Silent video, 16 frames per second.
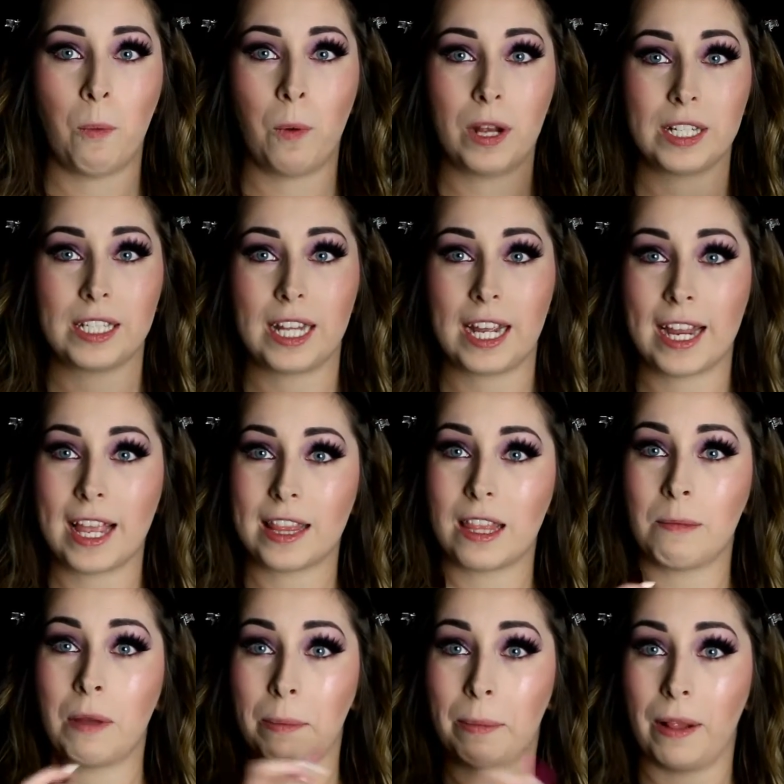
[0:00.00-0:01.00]
Once I get
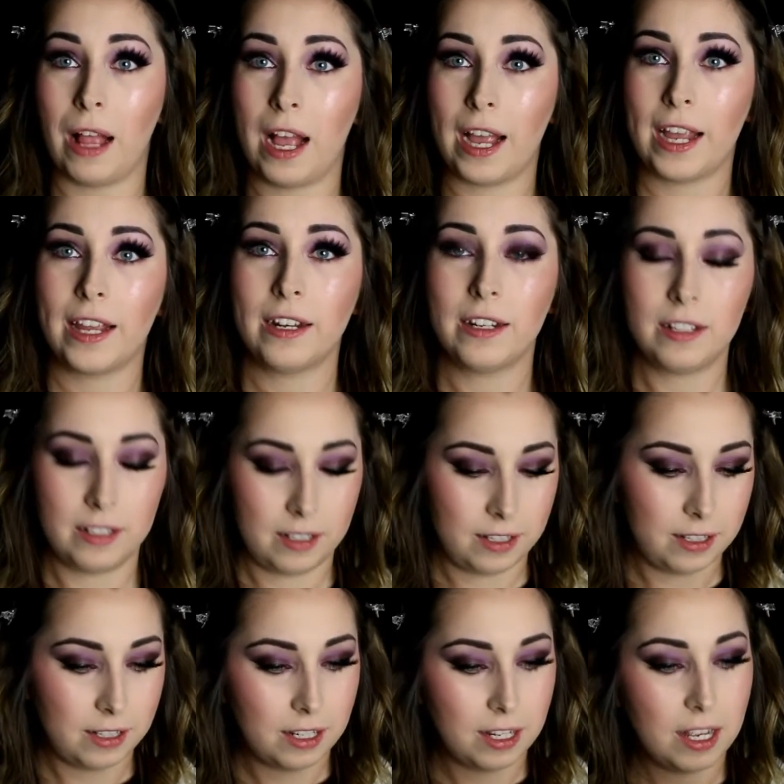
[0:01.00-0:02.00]
them applied,
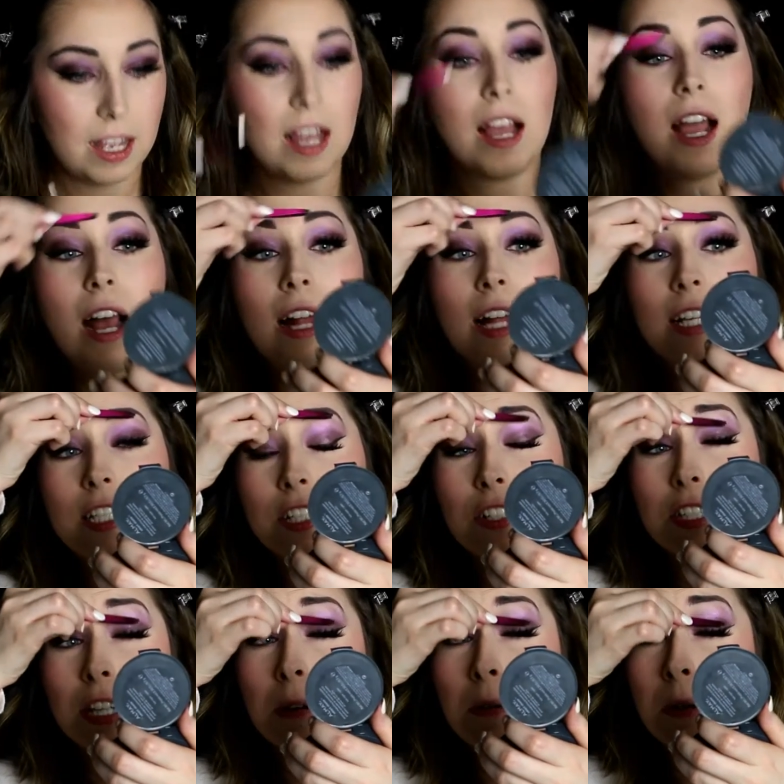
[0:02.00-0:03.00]
I like to
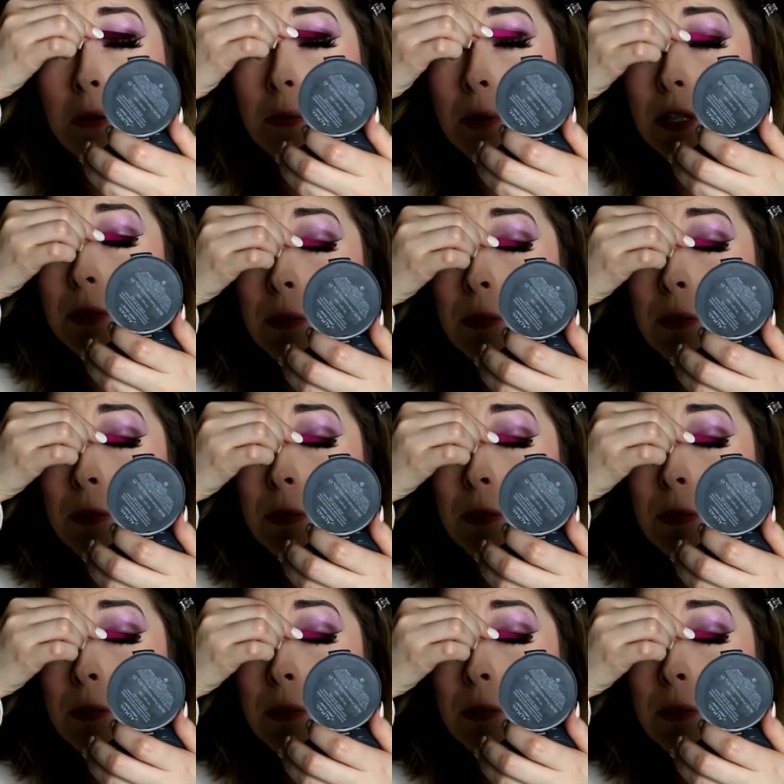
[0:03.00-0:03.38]
just go in with my